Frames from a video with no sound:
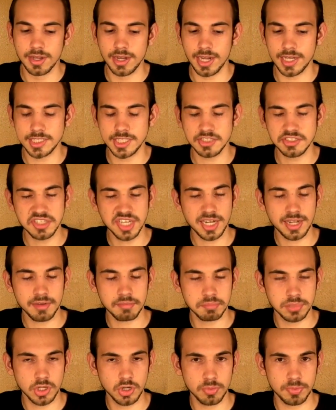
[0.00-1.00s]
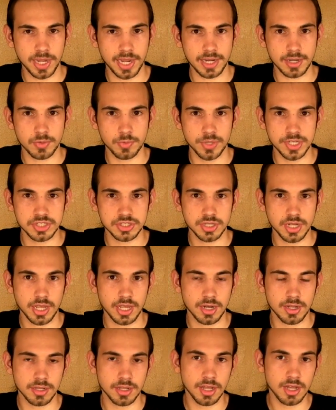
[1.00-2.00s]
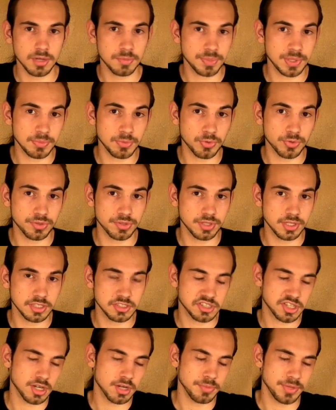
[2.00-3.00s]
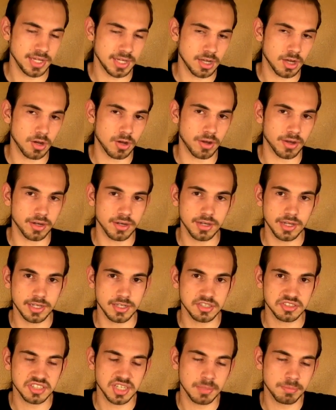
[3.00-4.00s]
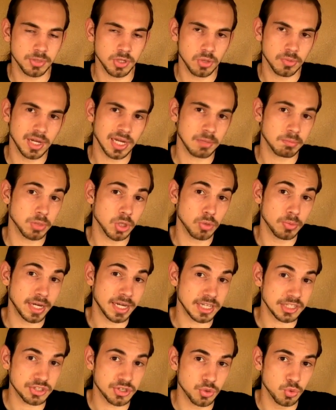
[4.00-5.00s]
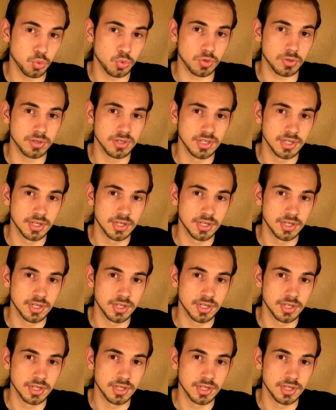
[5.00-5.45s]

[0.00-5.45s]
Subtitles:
It doesn't have blowback, which in a lot of people, it's going to be a con. It doesn't have blowback, blowback is cool.